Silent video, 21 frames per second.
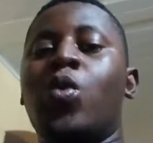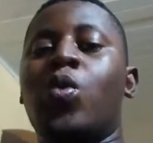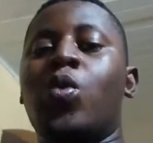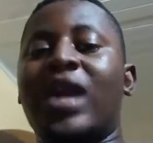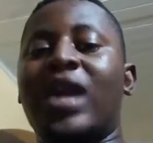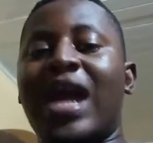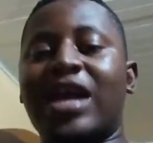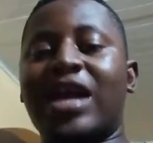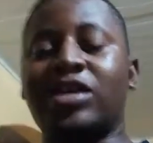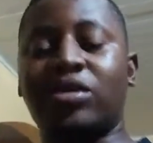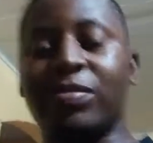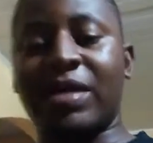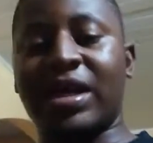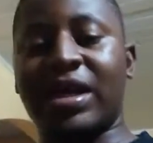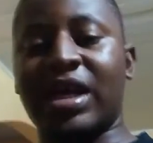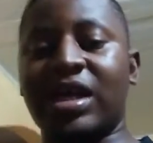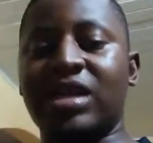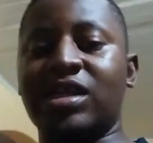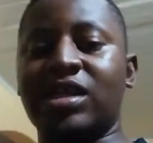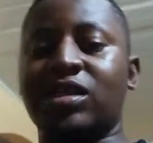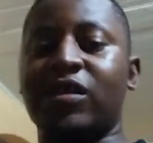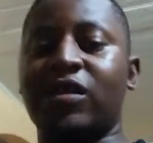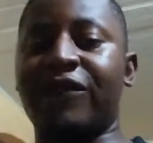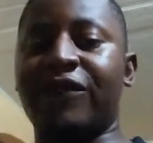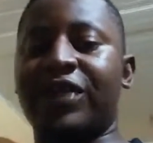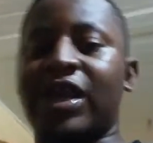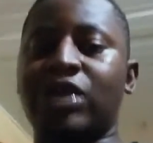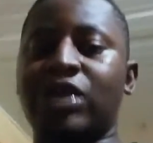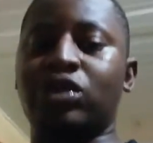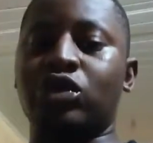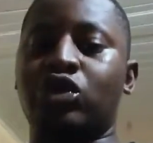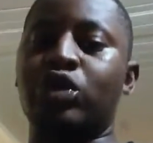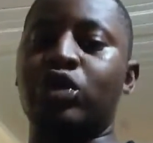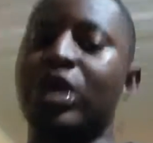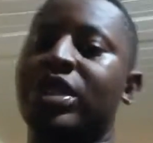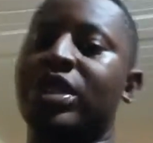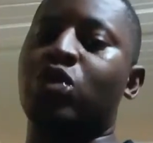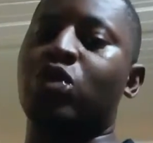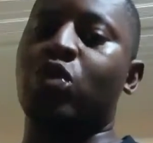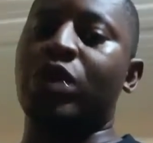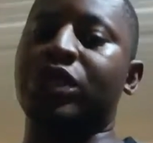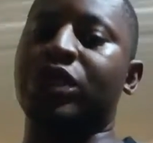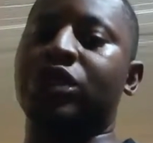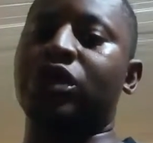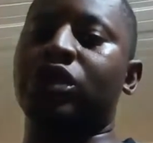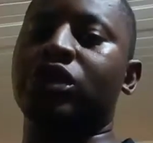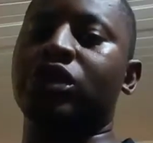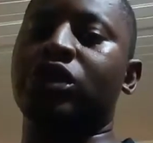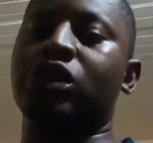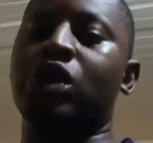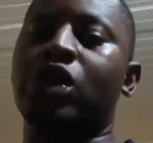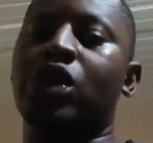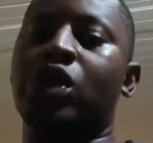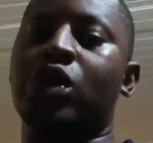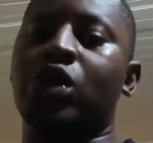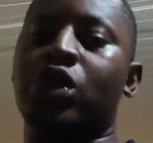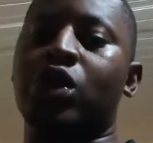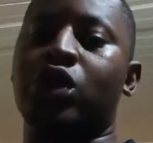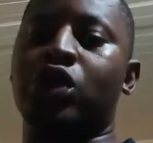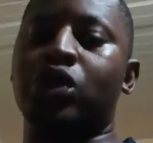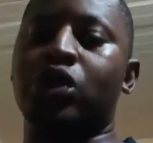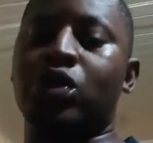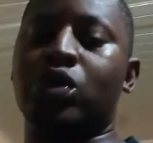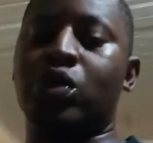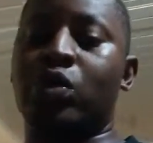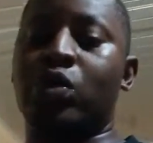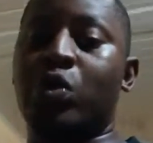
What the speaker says: we like to make a list of 10 to 20 questions we